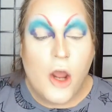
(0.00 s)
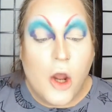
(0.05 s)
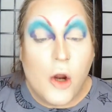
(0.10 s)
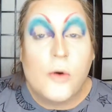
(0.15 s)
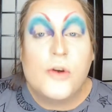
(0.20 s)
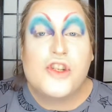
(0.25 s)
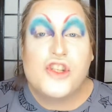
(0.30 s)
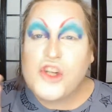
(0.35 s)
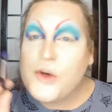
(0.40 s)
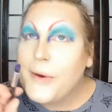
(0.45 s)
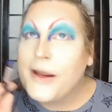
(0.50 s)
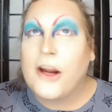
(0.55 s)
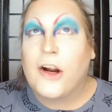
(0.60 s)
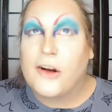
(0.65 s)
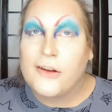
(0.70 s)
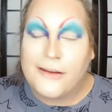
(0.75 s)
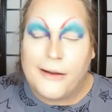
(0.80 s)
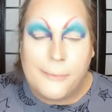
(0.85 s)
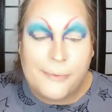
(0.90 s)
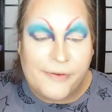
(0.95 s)
who's doing
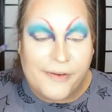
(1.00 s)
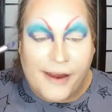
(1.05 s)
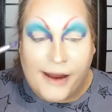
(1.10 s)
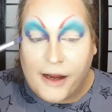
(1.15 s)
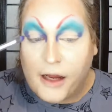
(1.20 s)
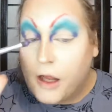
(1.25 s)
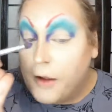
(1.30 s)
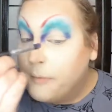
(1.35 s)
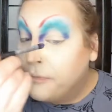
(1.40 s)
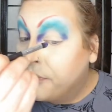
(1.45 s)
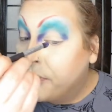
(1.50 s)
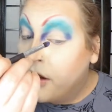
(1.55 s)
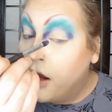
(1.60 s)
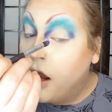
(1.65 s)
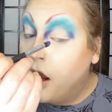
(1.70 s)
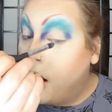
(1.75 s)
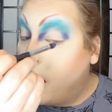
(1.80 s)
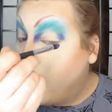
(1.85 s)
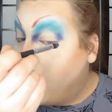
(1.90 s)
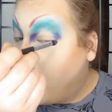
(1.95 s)
her lip sync
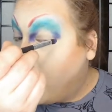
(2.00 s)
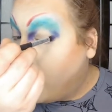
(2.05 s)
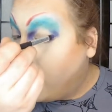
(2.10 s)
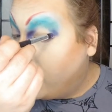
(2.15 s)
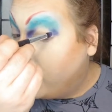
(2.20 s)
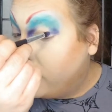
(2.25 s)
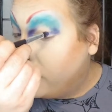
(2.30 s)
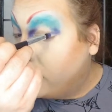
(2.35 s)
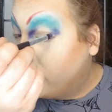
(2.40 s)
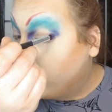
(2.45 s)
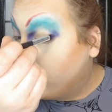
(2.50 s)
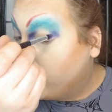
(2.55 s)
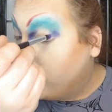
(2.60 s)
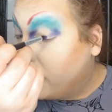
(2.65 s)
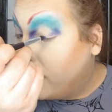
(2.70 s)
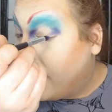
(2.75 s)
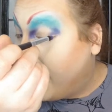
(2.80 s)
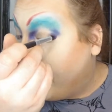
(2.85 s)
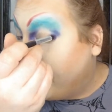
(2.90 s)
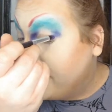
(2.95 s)
on
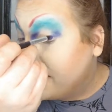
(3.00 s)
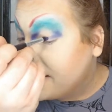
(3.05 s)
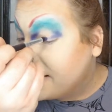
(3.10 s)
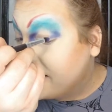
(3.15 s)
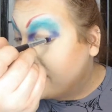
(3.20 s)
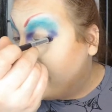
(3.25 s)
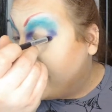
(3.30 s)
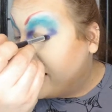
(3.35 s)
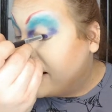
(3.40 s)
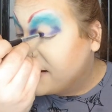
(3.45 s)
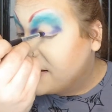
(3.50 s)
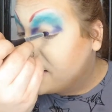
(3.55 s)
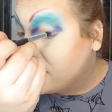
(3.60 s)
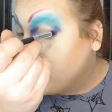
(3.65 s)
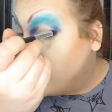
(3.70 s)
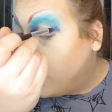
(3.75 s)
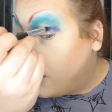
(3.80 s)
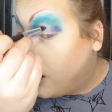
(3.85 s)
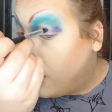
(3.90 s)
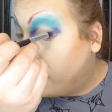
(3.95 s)
ice
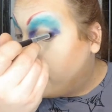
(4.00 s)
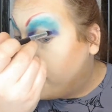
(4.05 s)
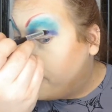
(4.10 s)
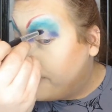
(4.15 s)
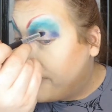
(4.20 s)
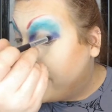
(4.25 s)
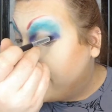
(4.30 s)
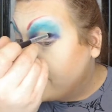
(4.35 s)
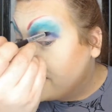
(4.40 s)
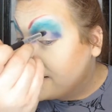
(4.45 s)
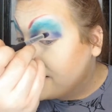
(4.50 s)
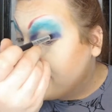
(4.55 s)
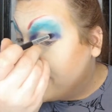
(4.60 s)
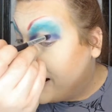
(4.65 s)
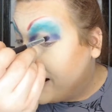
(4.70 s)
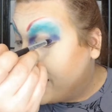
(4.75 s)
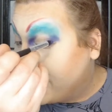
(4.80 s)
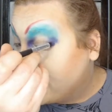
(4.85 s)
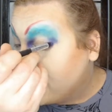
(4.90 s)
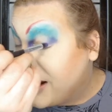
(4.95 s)
skates on the main
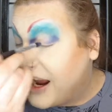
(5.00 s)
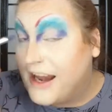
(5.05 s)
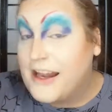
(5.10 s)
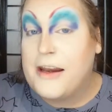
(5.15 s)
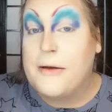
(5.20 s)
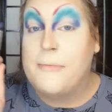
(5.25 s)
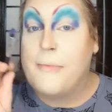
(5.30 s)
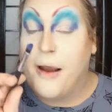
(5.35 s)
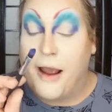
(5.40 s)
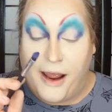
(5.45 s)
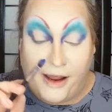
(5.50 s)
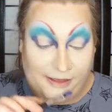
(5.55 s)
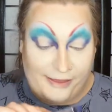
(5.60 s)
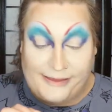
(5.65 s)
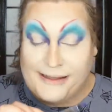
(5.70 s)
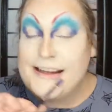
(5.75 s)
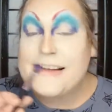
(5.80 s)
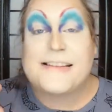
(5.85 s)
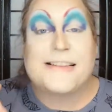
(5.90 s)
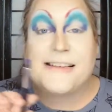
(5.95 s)
stage. And in at
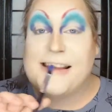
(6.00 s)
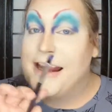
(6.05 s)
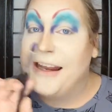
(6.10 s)
least